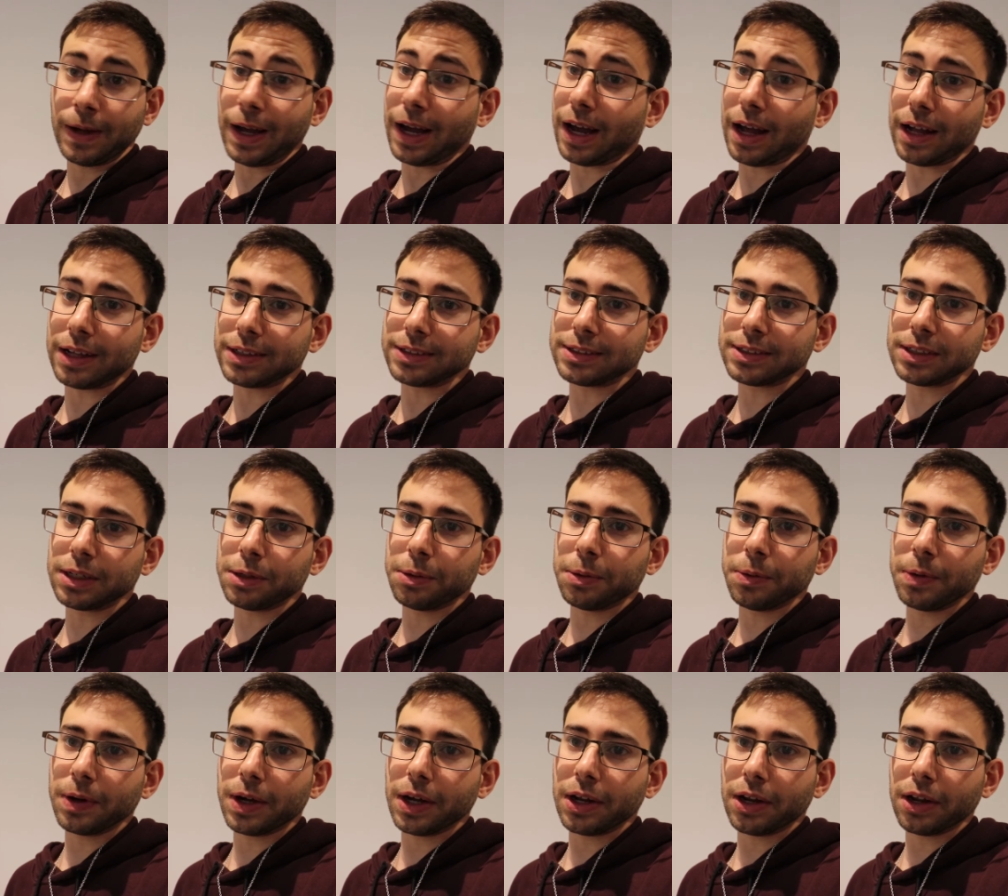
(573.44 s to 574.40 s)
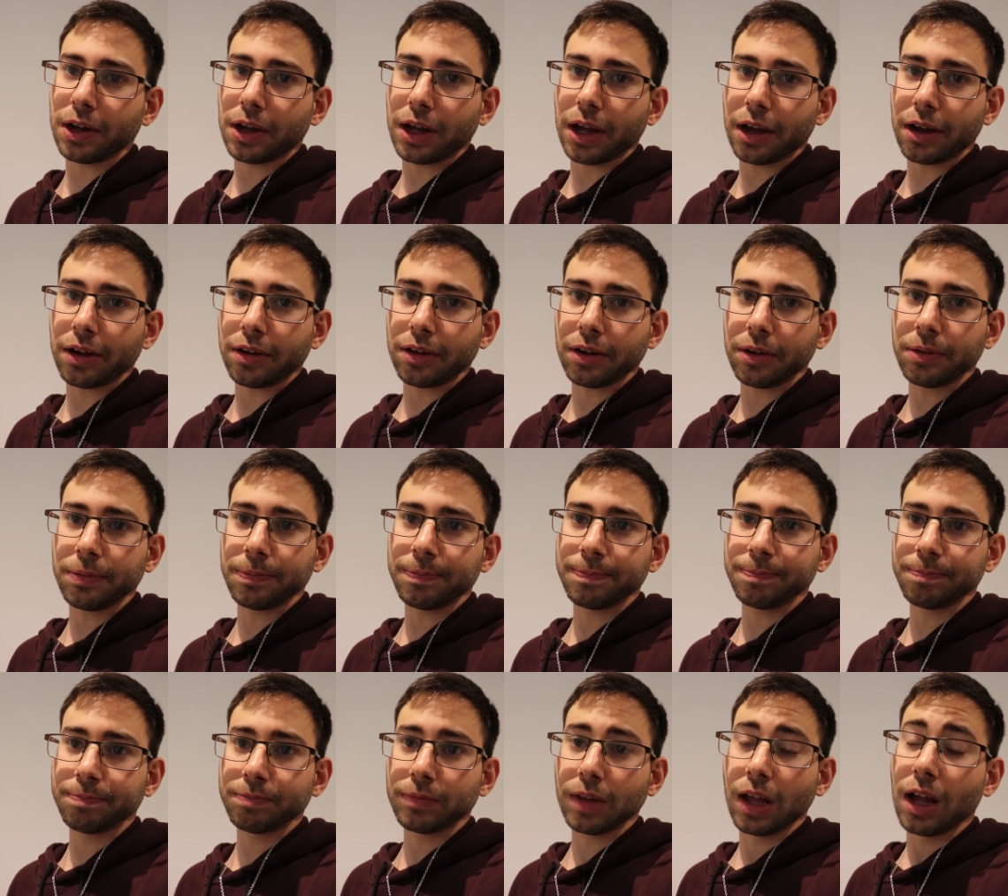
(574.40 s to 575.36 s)
I can't say where we're going to go.
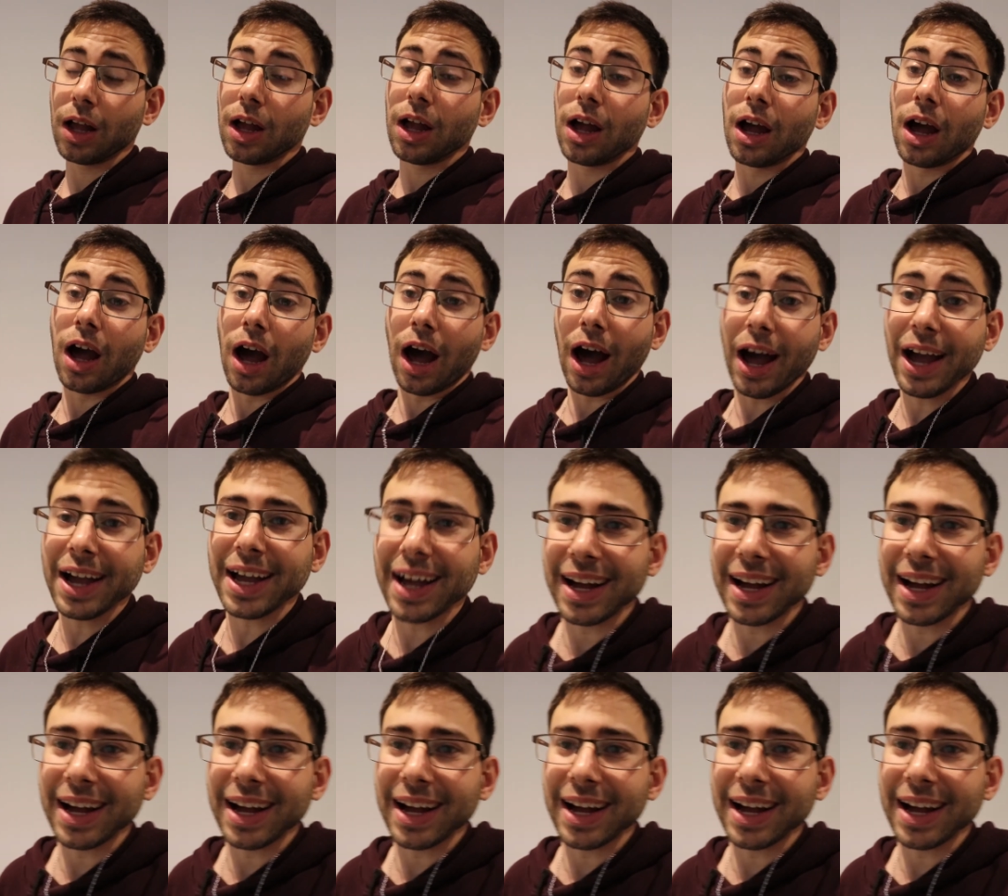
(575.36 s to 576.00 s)
I